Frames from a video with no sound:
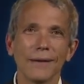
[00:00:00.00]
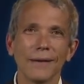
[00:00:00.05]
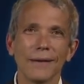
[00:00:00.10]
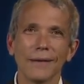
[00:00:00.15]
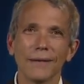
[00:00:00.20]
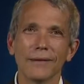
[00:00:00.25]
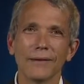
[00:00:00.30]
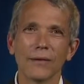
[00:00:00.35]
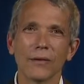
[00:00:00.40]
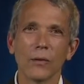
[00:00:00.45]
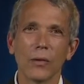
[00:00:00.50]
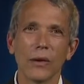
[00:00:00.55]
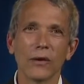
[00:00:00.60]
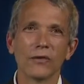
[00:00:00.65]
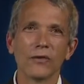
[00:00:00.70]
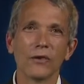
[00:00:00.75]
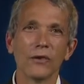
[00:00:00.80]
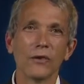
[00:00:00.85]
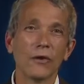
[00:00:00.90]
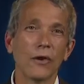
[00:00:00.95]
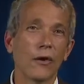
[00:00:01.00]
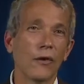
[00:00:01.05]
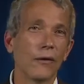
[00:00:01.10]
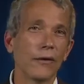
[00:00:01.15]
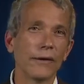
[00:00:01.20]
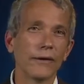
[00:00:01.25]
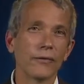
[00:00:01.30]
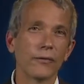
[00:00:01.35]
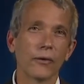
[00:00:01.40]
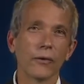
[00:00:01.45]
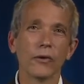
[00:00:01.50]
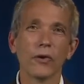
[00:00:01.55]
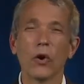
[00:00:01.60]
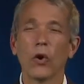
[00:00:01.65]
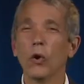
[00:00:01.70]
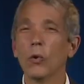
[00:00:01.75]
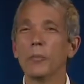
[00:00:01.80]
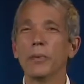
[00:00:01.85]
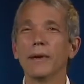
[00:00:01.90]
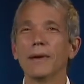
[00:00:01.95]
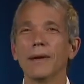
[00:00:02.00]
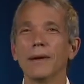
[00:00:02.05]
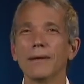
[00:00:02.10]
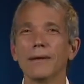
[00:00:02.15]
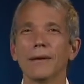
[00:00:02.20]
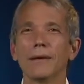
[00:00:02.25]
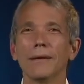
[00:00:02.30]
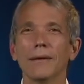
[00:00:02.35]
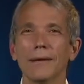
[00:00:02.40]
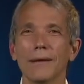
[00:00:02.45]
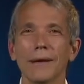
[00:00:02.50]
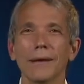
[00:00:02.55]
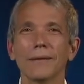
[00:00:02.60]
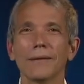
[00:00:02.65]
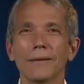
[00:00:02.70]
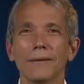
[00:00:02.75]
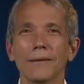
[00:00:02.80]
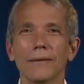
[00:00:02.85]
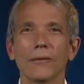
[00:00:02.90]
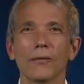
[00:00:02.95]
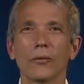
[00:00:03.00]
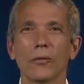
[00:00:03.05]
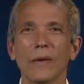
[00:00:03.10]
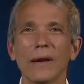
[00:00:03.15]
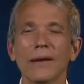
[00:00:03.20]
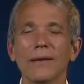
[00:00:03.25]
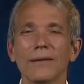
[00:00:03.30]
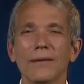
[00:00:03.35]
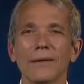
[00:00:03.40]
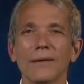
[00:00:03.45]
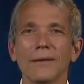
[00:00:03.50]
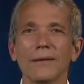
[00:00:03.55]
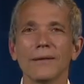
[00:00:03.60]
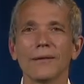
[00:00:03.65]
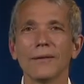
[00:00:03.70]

Is the question calling for an open ended list of reasons?